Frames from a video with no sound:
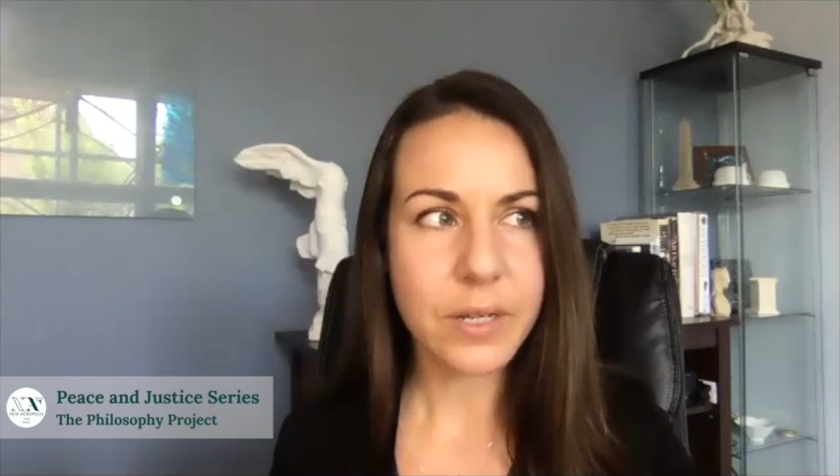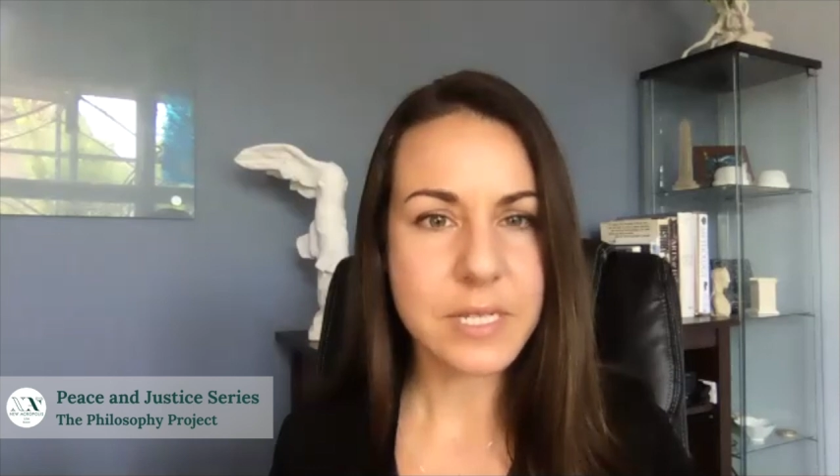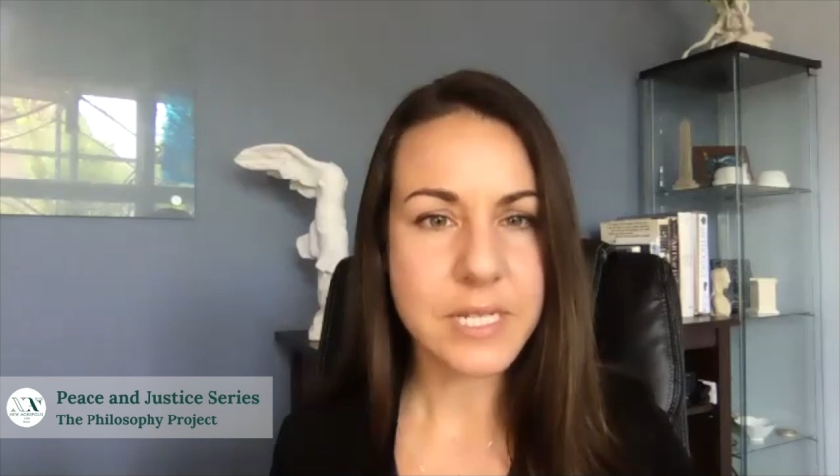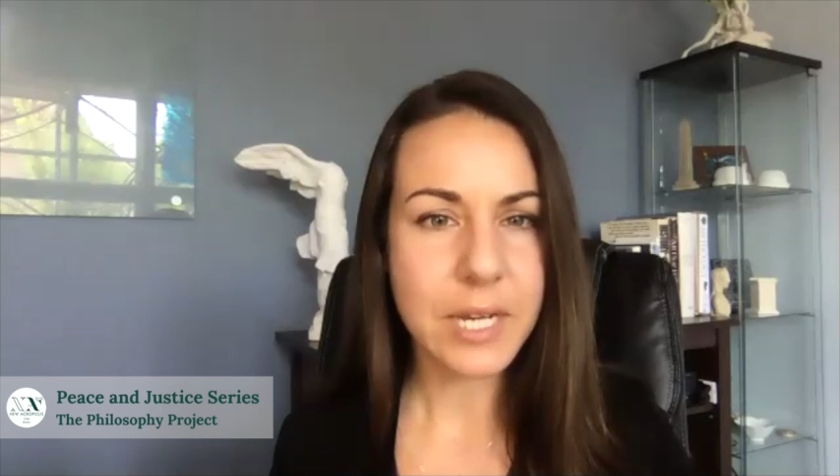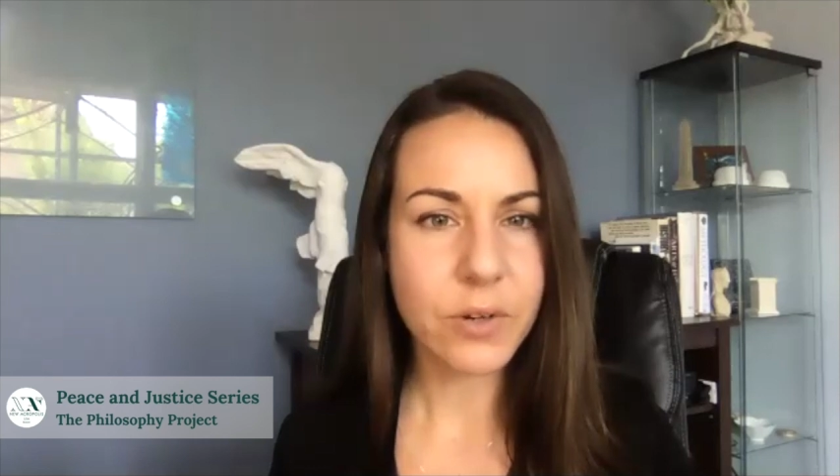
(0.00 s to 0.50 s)

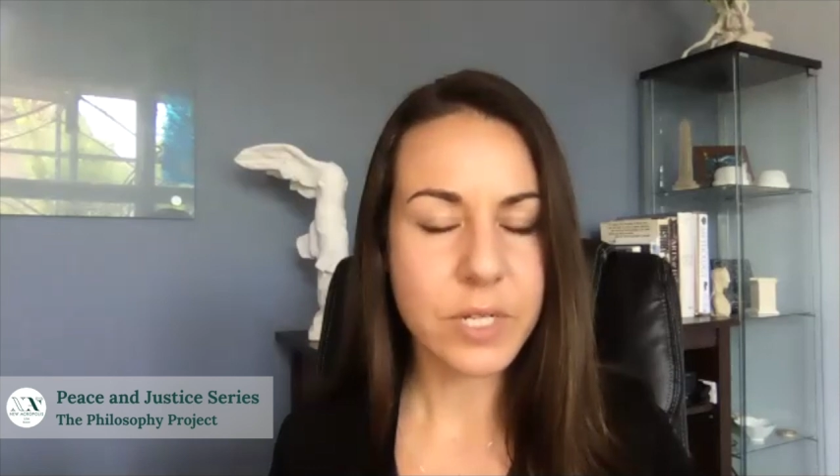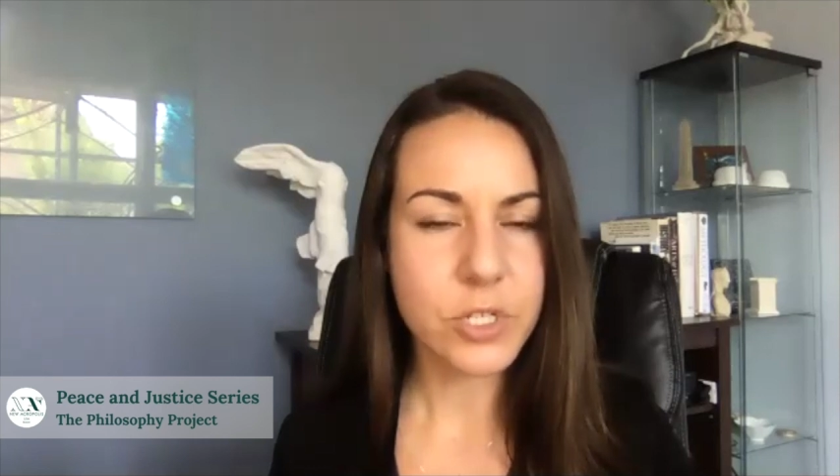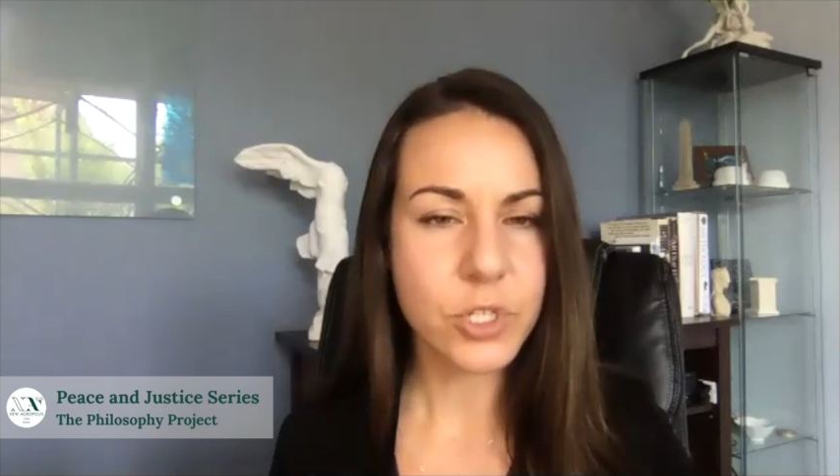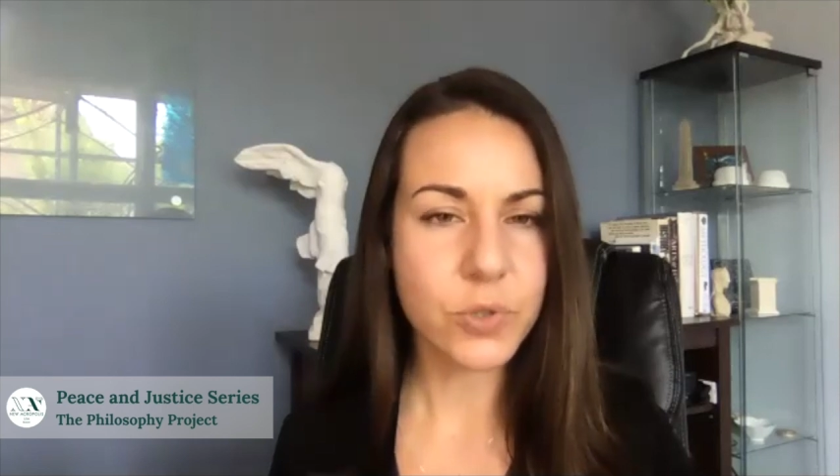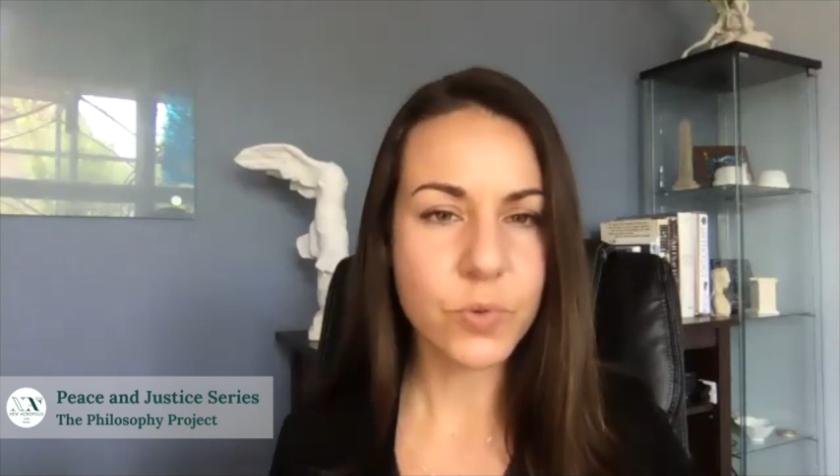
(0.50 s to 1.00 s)
integrity
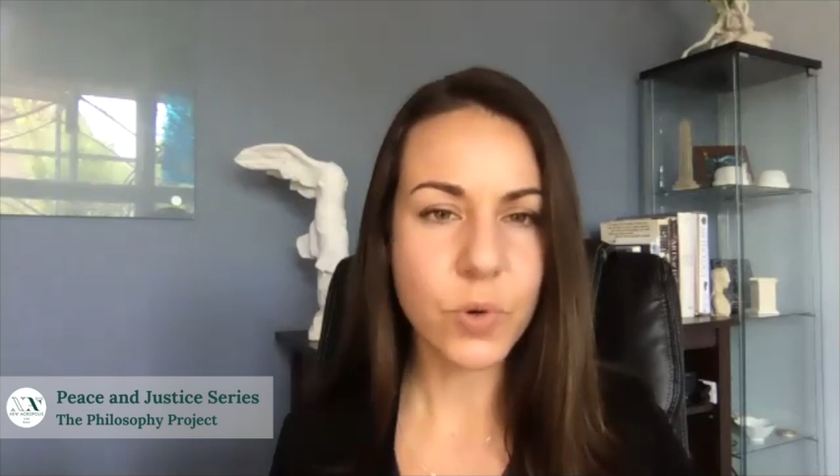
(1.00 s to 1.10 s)
to